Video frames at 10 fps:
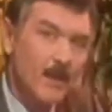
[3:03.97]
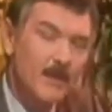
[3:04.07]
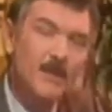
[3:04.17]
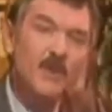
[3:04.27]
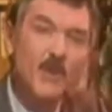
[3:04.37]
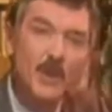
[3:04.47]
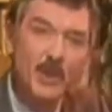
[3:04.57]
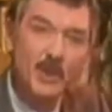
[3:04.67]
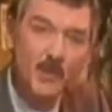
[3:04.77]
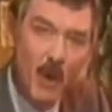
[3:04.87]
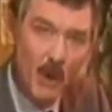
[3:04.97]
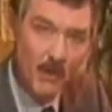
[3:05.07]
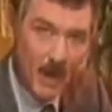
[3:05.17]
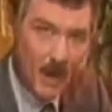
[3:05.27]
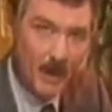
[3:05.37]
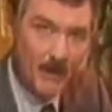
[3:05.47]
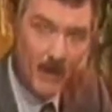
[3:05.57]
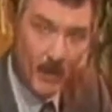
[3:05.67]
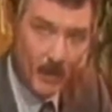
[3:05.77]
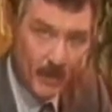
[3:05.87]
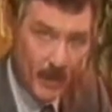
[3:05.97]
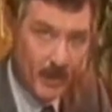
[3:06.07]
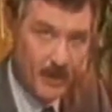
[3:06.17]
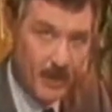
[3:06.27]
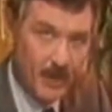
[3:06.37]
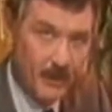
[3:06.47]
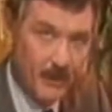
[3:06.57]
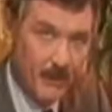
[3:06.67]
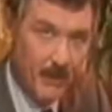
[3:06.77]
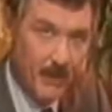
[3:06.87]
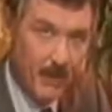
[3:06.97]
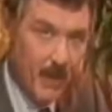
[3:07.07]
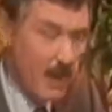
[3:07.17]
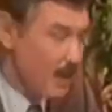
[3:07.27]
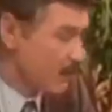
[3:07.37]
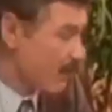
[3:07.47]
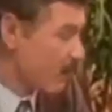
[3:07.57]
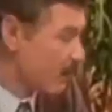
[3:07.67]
This is only a small part of the whole project. If I